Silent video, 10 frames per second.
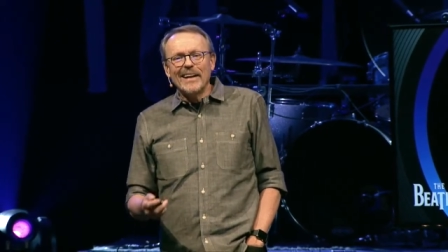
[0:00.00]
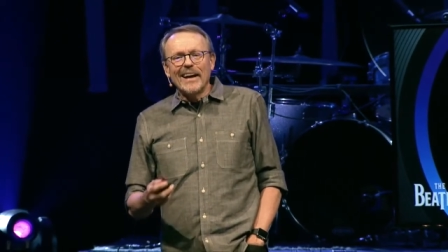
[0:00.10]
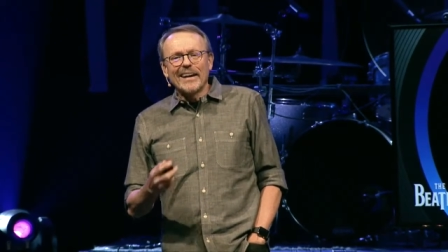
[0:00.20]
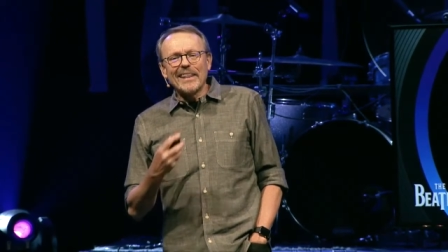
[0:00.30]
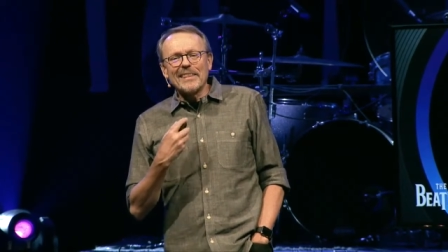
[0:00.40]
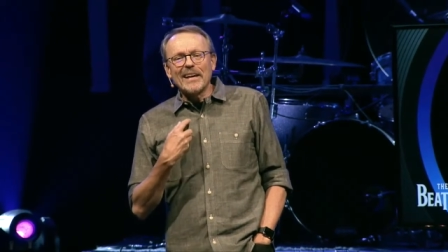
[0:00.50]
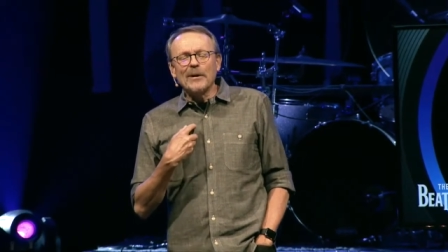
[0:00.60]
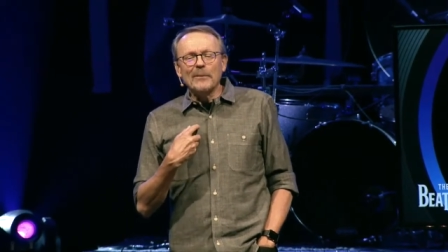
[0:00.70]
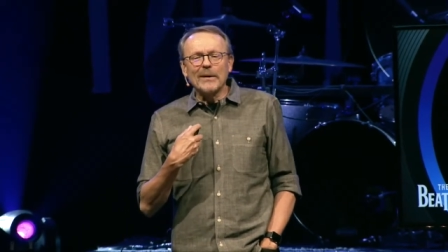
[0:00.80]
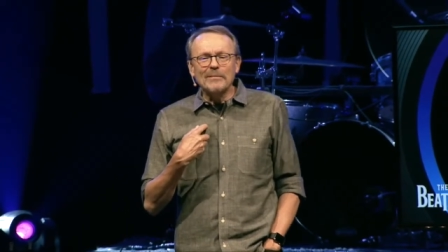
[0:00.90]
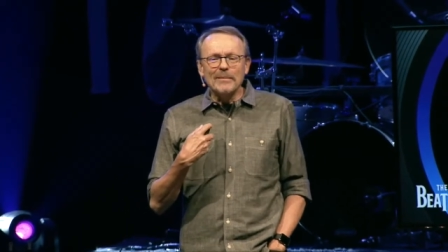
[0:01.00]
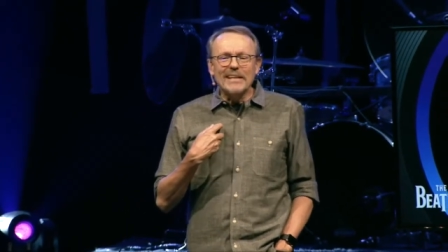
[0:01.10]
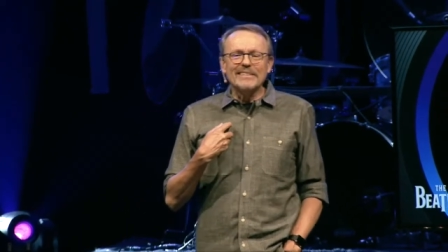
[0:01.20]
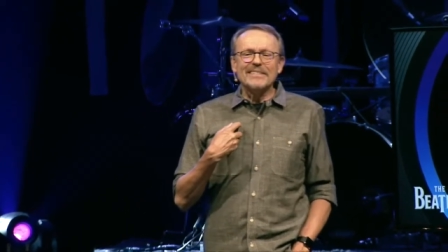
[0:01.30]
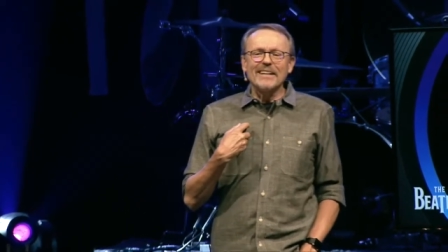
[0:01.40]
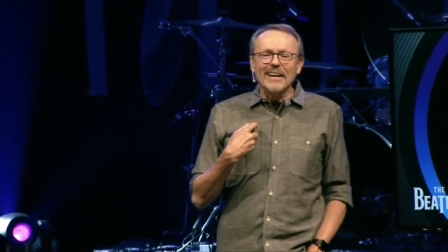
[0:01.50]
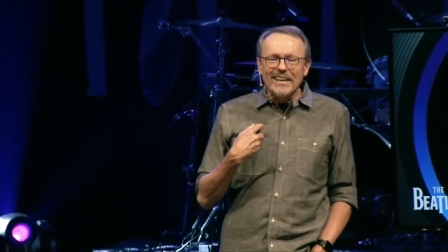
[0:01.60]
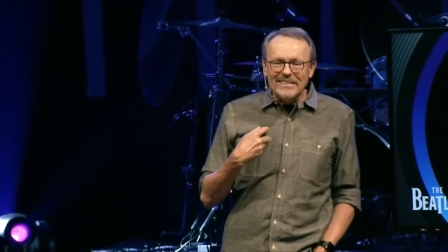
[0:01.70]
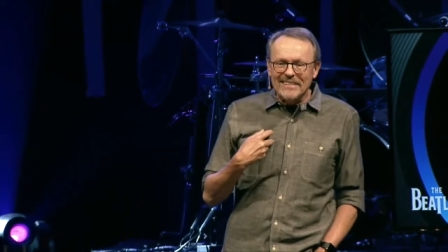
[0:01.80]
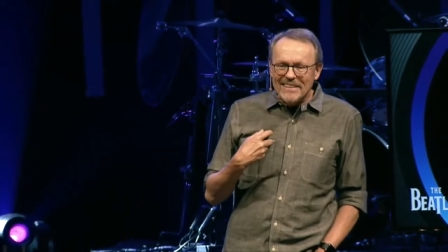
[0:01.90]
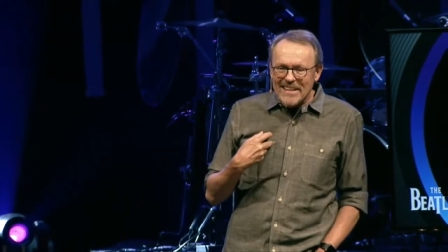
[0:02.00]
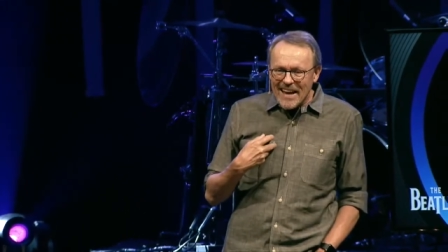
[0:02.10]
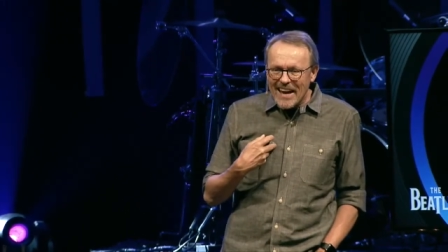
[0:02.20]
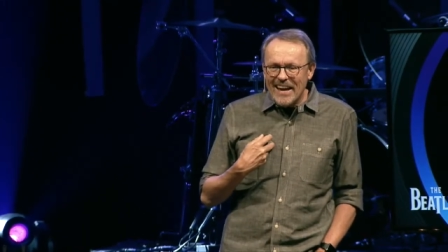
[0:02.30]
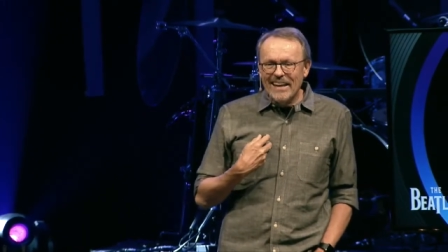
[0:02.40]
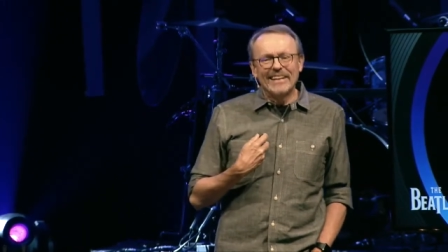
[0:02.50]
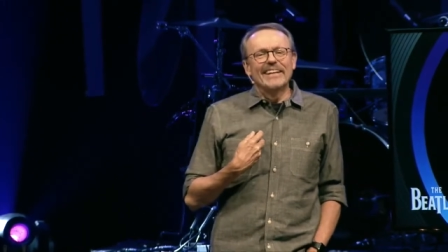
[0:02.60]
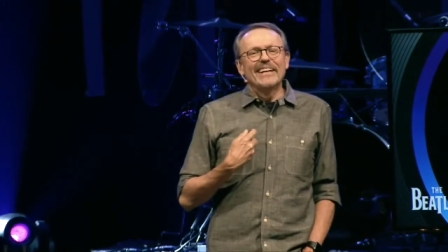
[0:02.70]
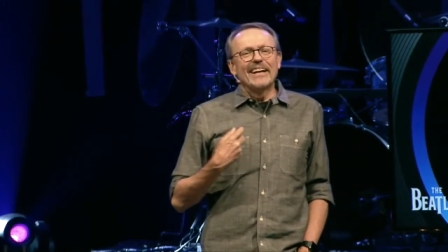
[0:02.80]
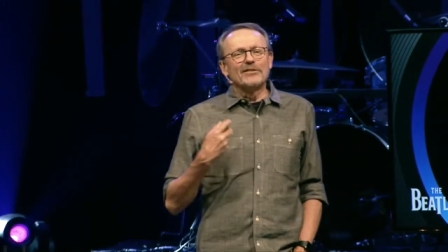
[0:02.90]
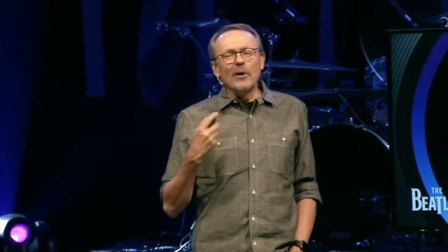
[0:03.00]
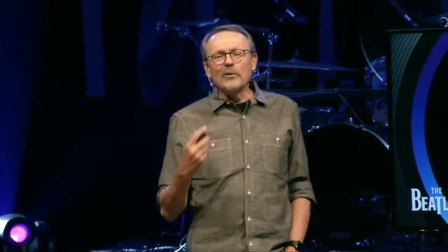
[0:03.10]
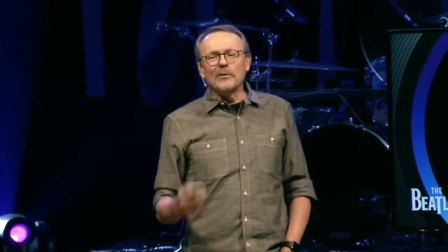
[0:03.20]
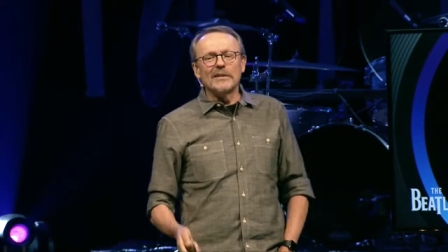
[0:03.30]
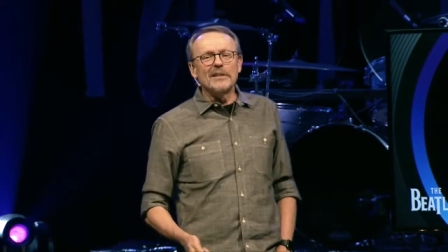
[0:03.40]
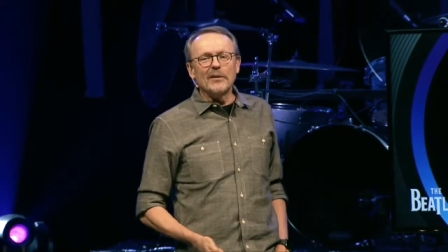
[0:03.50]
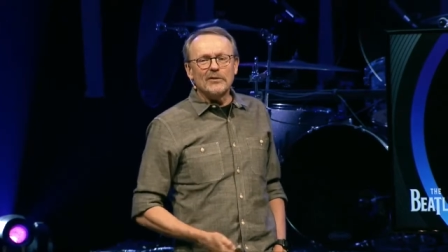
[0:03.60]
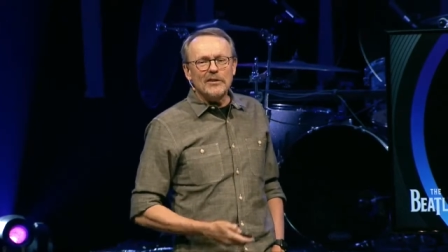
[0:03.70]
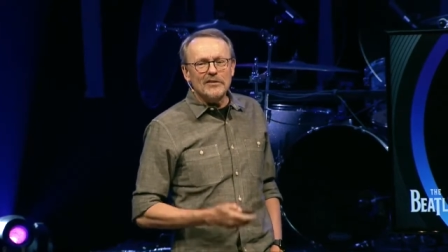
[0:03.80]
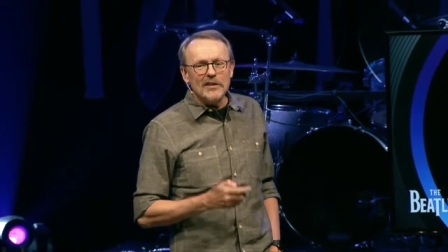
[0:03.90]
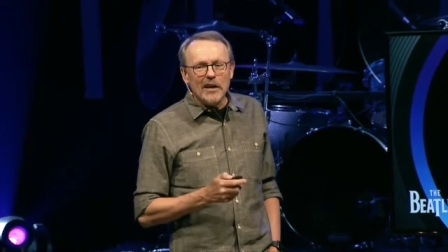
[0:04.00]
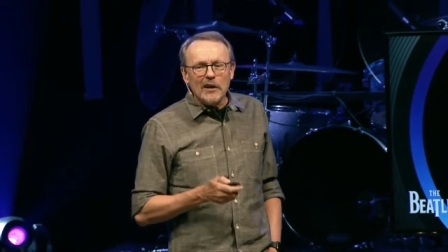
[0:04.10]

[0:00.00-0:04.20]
And I think what it means to us today as older adults is